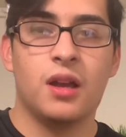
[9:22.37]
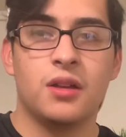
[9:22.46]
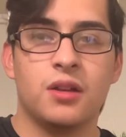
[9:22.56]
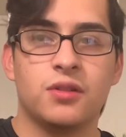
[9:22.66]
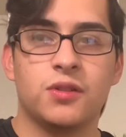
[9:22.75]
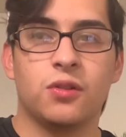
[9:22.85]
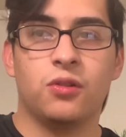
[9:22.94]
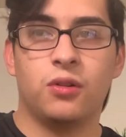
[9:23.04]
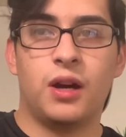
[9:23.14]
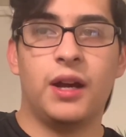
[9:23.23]

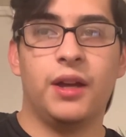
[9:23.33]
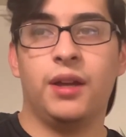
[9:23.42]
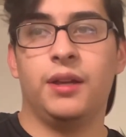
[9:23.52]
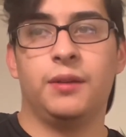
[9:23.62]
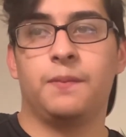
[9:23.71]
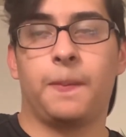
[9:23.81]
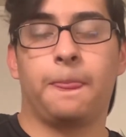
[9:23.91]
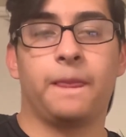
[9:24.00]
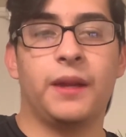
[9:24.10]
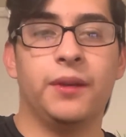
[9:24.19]
So I
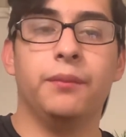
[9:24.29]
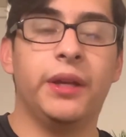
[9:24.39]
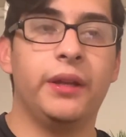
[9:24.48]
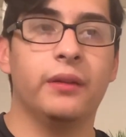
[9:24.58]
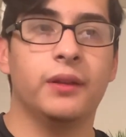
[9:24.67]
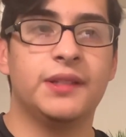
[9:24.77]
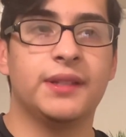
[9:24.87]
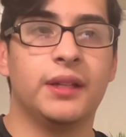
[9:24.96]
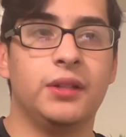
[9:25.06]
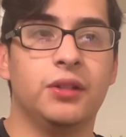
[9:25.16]
immediately
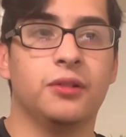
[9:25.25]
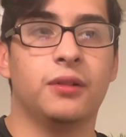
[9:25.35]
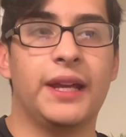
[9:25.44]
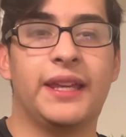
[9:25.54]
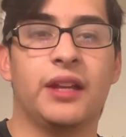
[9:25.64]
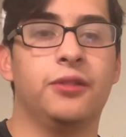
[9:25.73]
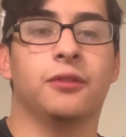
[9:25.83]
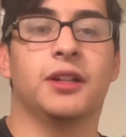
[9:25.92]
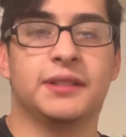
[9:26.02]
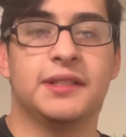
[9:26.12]
said, I can't do
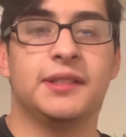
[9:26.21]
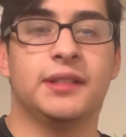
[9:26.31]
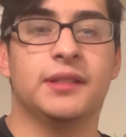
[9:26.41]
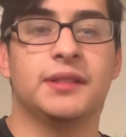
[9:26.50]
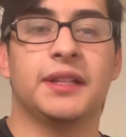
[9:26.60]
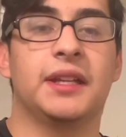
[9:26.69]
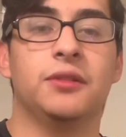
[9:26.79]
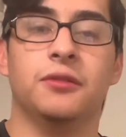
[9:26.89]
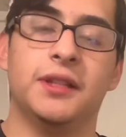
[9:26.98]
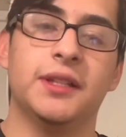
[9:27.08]
long distance. I
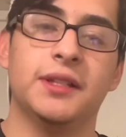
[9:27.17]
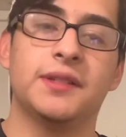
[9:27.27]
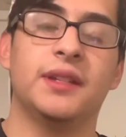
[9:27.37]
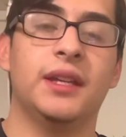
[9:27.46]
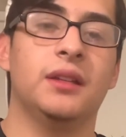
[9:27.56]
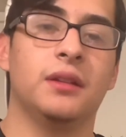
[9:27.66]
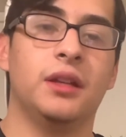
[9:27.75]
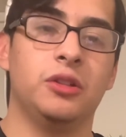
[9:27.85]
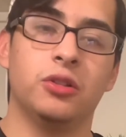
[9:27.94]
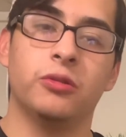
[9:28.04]
can't do this. And
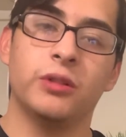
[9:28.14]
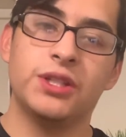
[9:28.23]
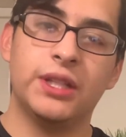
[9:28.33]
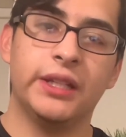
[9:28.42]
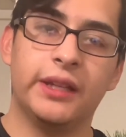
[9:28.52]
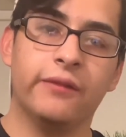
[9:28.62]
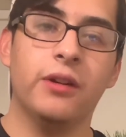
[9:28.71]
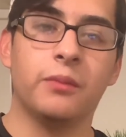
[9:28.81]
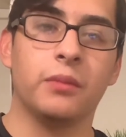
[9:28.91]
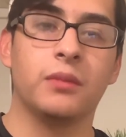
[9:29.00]
you know what? She didn't give
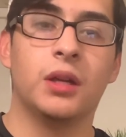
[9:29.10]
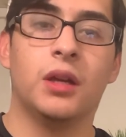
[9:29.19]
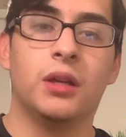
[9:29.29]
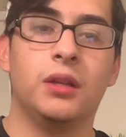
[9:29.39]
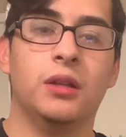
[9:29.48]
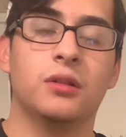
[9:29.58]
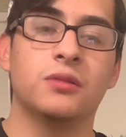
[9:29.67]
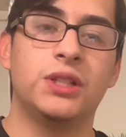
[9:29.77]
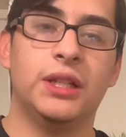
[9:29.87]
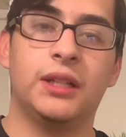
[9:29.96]
up.
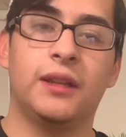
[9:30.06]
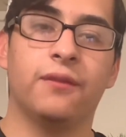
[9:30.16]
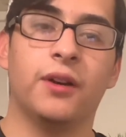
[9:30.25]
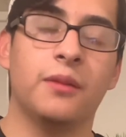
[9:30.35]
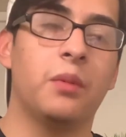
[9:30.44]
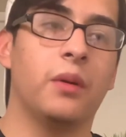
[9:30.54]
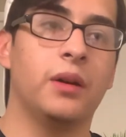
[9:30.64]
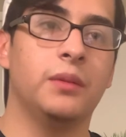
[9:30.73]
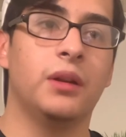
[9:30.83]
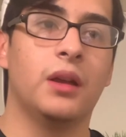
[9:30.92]
She didn't give up
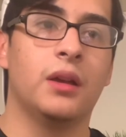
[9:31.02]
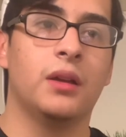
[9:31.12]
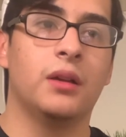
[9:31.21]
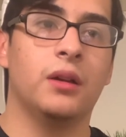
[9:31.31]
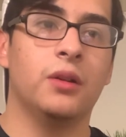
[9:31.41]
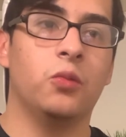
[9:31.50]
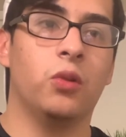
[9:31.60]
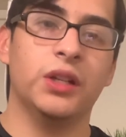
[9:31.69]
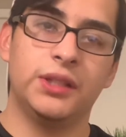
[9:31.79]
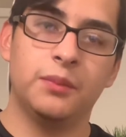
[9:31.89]
on
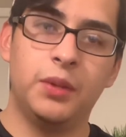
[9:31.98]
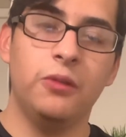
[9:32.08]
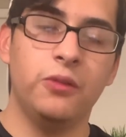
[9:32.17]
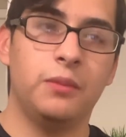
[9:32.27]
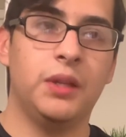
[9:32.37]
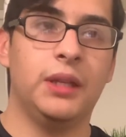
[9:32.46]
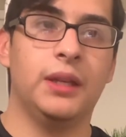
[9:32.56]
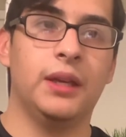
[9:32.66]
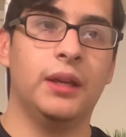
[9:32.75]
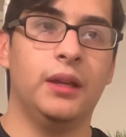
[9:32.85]
wanting to be with me.